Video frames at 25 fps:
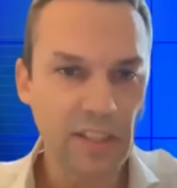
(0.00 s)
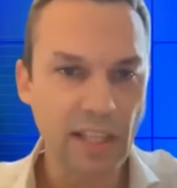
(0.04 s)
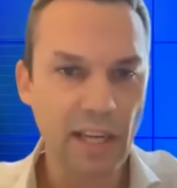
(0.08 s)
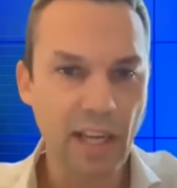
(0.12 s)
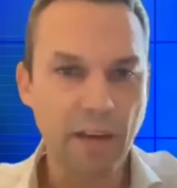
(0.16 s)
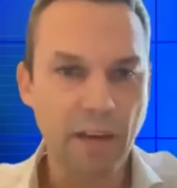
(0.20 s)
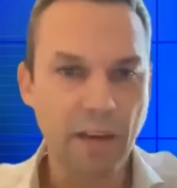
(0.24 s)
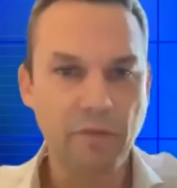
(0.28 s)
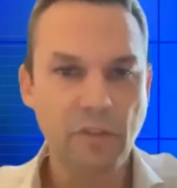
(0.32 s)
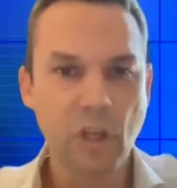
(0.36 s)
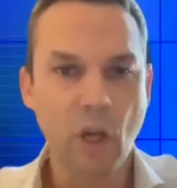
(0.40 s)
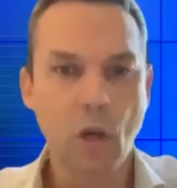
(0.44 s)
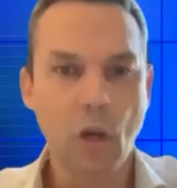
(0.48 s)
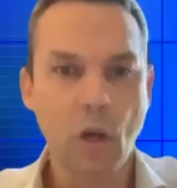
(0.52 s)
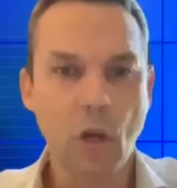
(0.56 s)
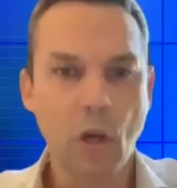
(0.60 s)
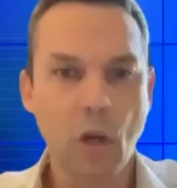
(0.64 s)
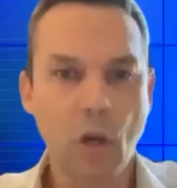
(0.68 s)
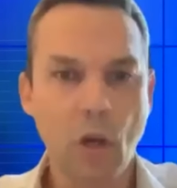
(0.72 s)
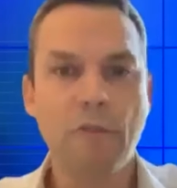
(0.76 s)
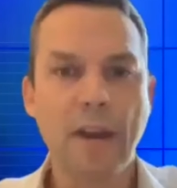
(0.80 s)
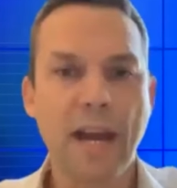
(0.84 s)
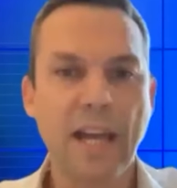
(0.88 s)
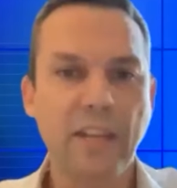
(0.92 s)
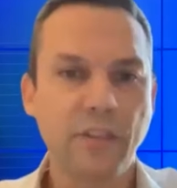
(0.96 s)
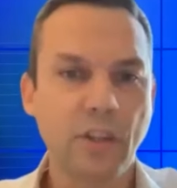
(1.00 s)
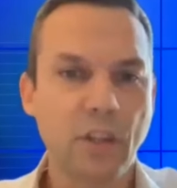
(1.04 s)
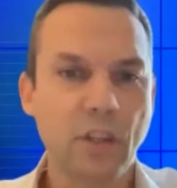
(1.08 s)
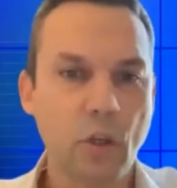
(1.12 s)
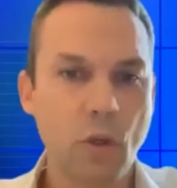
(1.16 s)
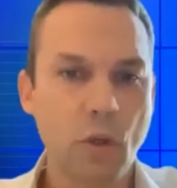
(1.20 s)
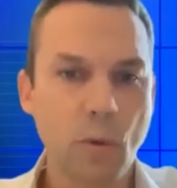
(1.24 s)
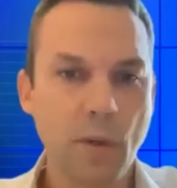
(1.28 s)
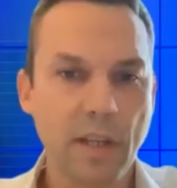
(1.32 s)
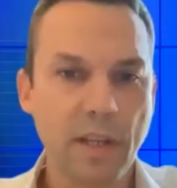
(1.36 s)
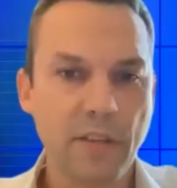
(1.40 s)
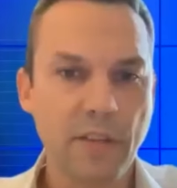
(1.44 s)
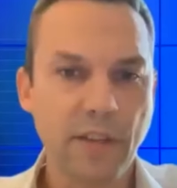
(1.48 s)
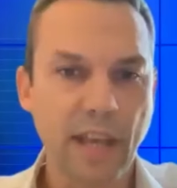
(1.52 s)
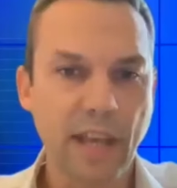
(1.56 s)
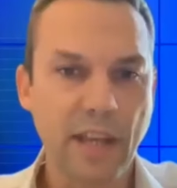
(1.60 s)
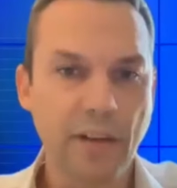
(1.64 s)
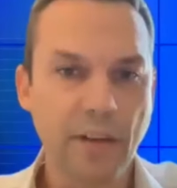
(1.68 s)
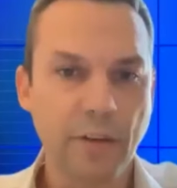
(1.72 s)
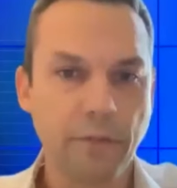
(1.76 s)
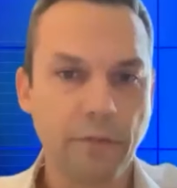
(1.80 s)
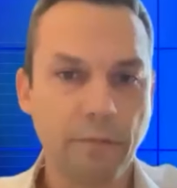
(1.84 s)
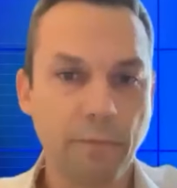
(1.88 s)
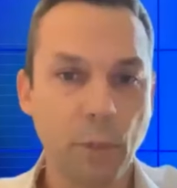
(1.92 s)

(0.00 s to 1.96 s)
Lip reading: I have Tony Raza, who is head of